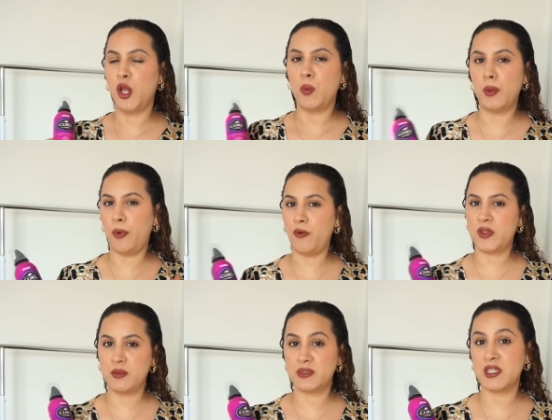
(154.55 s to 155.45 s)
we both
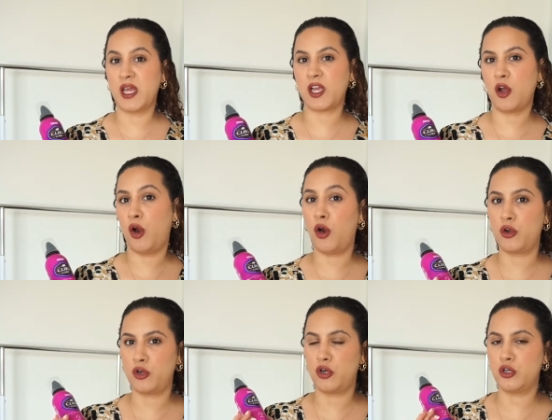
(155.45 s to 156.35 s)
seem to like a
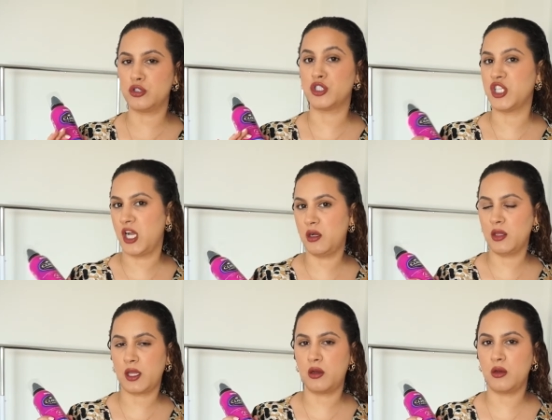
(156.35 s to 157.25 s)
harder gel,
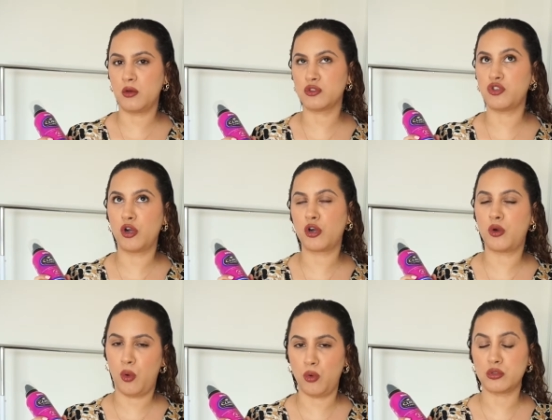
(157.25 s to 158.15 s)
like a stronger
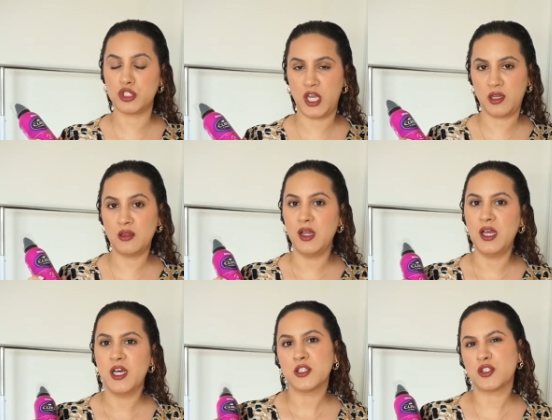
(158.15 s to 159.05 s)
hold gel.
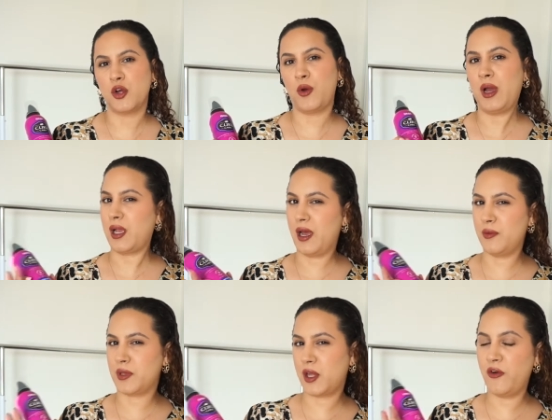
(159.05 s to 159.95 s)
So I kind
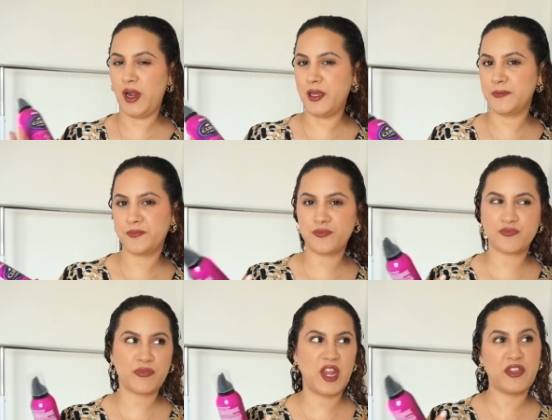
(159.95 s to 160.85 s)
of was like, all right,
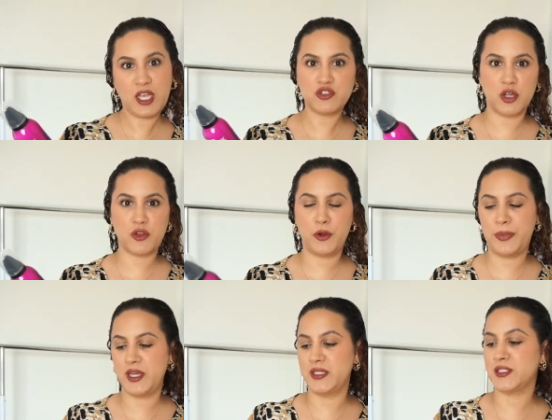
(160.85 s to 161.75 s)
I think I trust her
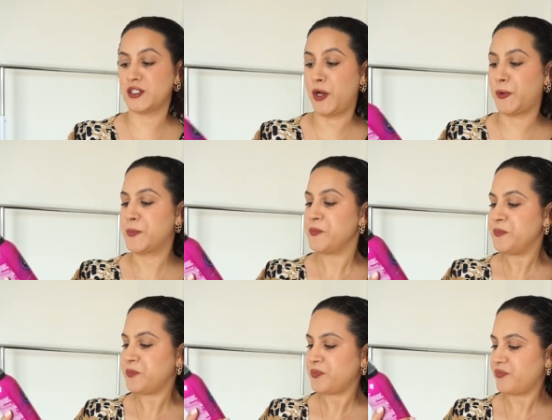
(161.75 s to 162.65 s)
opinion. So
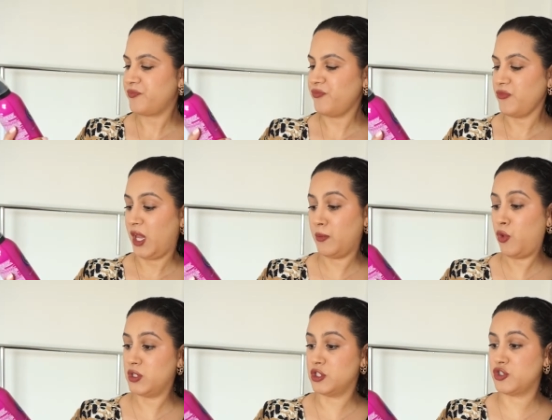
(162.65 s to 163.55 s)
I'm
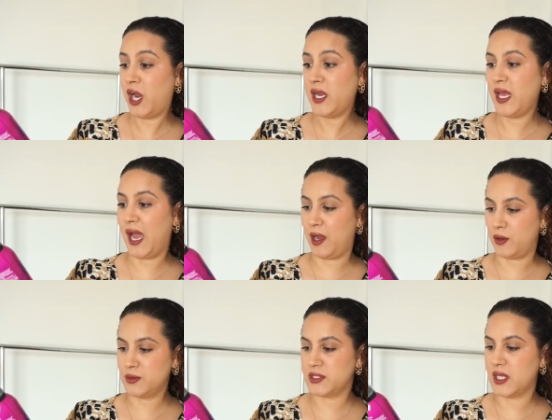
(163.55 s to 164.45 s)
going to try it
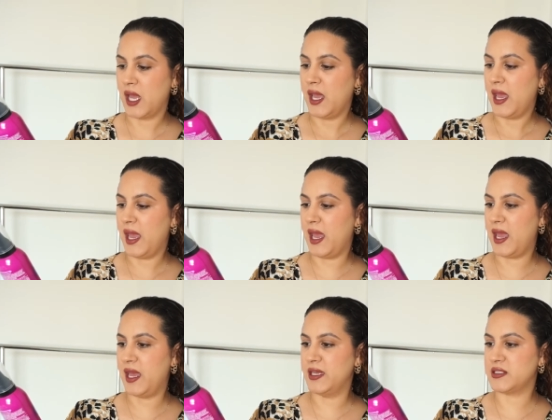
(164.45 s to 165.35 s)
out
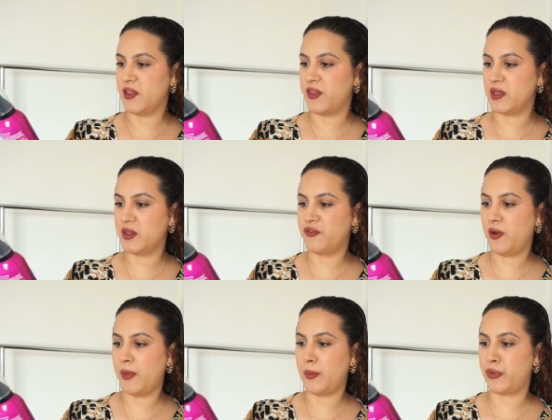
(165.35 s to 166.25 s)
and this is
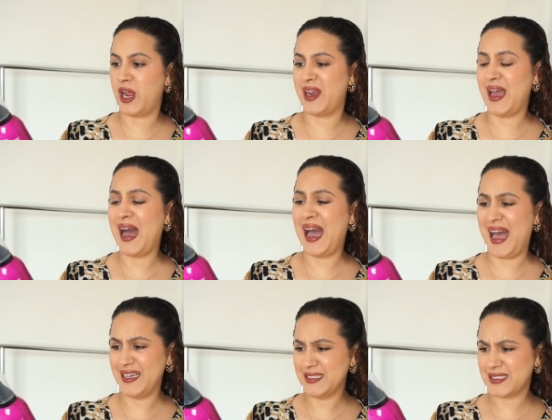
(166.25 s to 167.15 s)
from the brand
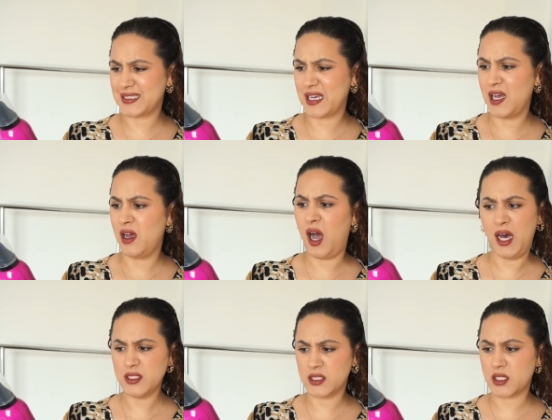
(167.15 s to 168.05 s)
Hask,
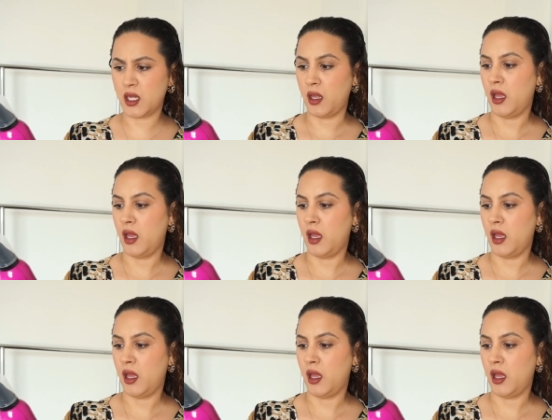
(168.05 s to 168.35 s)
Hask